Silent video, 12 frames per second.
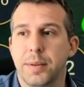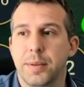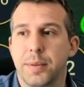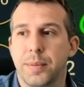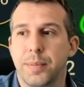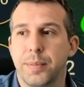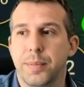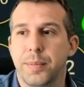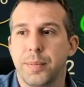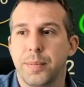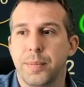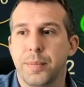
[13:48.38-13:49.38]

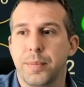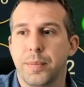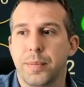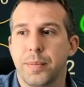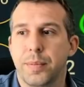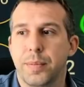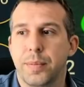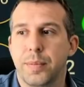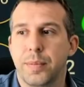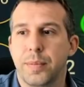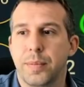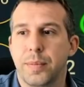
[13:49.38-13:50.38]

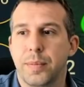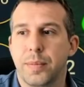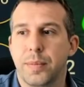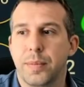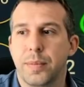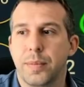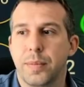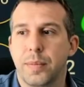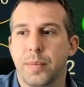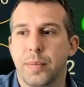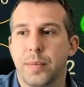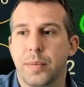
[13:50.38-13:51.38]

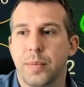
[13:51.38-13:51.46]
Nothing is said.